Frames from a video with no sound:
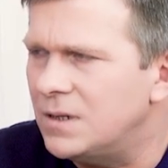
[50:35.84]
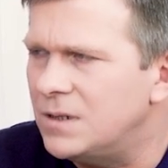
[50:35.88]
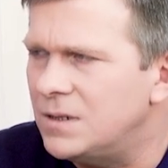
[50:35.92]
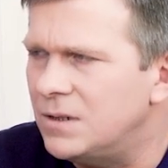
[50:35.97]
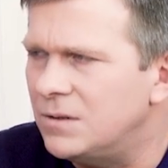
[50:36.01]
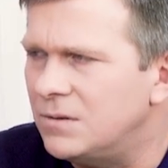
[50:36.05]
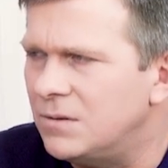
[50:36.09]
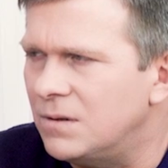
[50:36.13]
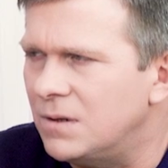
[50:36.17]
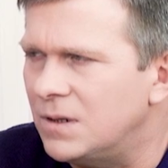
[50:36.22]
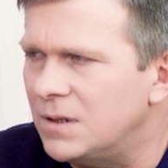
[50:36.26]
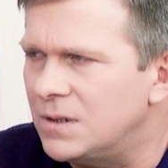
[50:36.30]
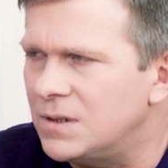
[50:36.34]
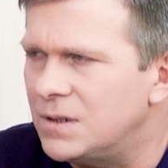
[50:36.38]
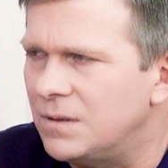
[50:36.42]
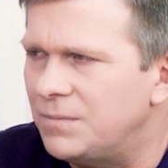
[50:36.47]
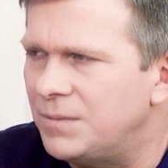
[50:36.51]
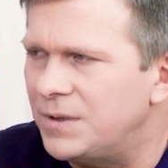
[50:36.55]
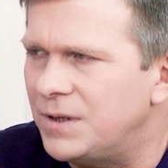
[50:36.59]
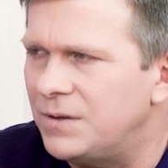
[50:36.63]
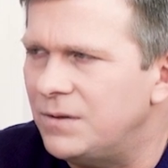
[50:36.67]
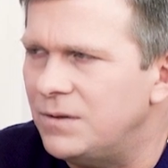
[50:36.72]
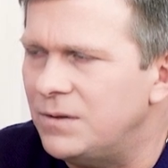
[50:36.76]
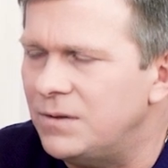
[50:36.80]
Such a
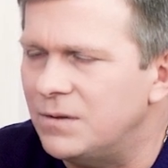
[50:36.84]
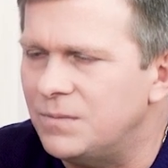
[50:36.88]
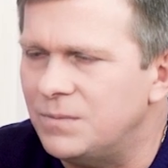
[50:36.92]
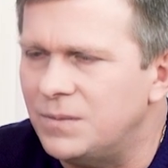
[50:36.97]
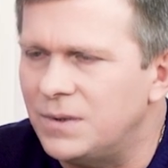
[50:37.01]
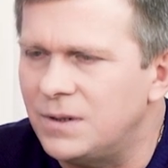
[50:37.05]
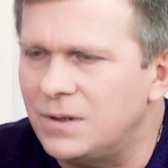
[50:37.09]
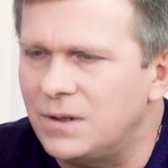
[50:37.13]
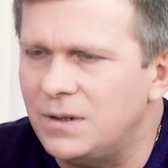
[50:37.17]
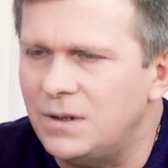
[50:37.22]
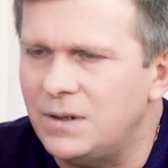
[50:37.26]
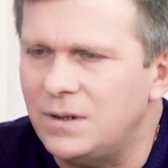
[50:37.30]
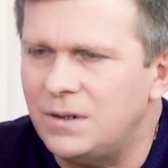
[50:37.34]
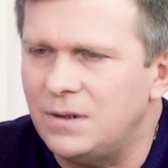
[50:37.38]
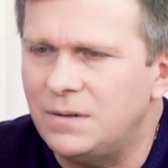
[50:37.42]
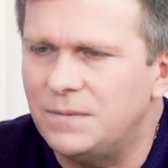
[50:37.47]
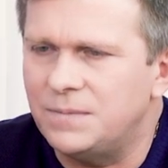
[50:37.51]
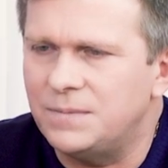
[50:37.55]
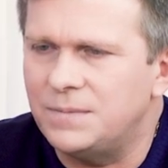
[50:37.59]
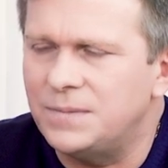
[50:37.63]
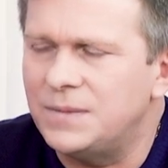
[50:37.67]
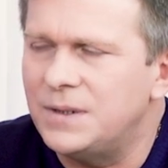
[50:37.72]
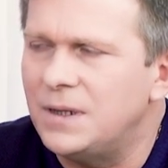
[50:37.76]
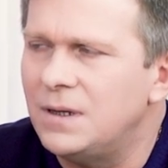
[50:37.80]
situation. Let's draw a
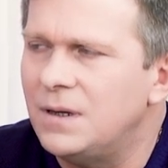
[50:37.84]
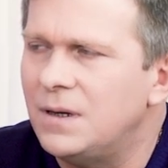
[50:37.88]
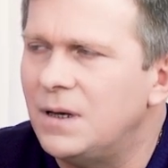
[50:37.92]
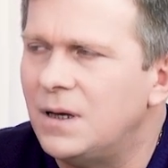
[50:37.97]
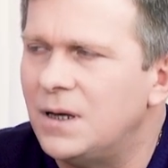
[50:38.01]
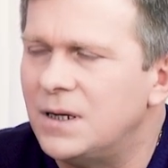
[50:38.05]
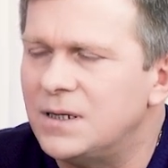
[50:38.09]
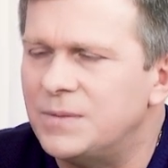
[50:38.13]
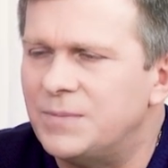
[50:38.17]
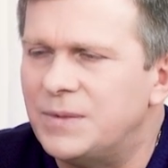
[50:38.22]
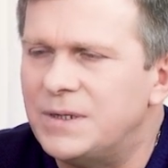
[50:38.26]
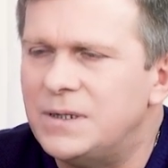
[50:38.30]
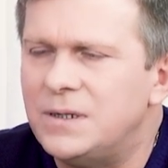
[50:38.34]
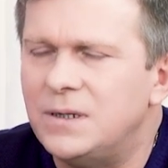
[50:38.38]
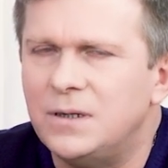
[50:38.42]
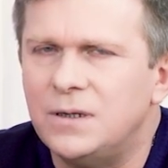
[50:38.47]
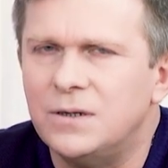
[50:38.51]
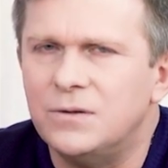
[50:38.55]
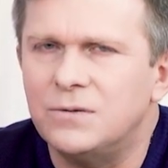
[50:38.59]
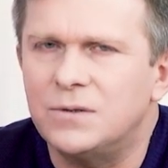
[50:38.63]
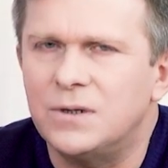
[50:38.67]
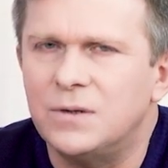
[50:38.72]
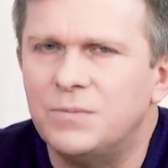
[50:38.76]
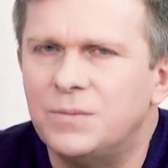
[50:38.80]
parallel.
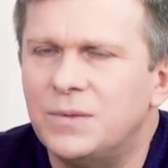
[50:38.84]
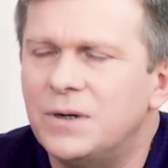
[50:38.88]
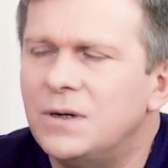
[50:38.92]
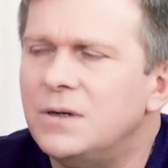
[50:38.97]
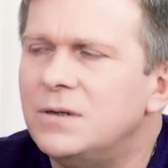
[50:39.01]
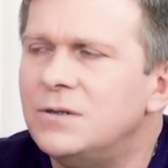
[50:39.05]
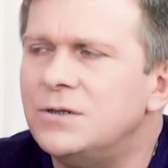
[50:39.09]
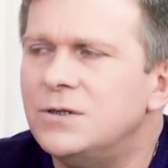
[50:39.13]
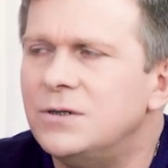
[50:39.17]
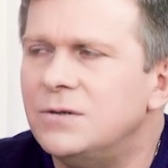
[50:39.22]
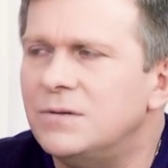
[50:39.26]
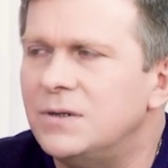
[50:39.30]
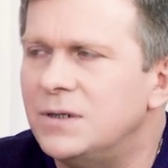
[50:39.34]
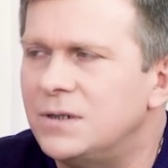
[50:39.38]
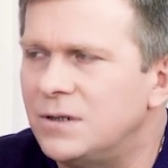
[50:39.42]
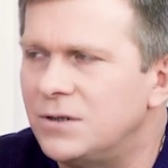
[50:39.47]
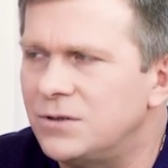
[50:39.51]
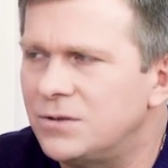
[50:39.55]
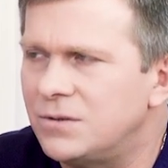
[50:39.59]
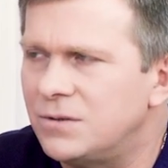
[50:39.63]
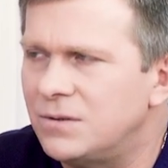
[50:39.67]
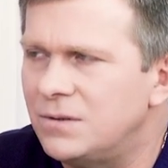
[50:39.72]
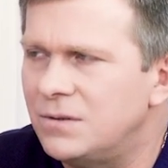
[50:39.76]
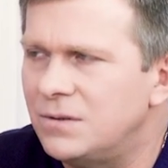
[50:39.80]
While what is the
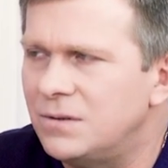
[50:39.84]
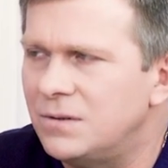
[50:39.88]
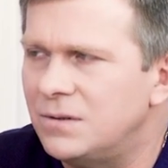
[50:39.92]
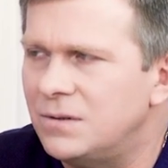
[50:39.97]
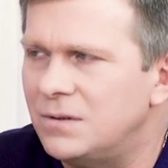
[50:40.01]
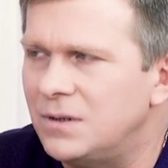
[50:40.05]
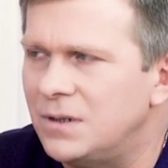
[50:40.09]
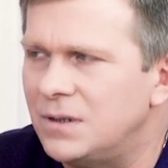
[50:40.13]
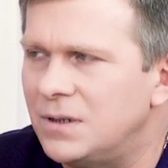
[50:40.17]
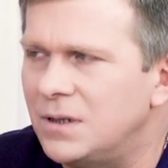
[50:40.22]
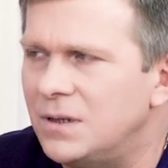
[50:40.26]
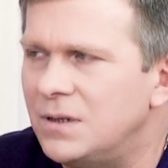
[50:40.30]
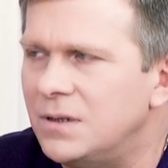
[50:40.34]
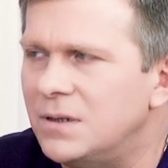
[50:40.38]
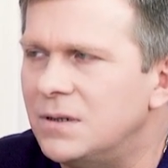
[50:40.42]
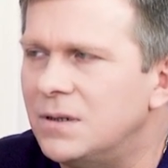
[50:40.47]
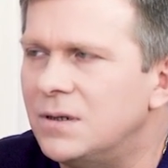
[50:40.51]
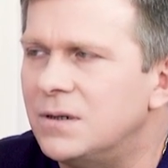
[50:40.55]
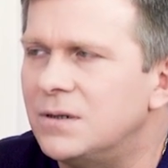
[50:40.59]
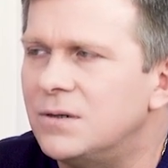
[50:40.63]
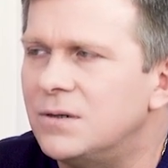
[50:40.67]
rescue of a drowning man?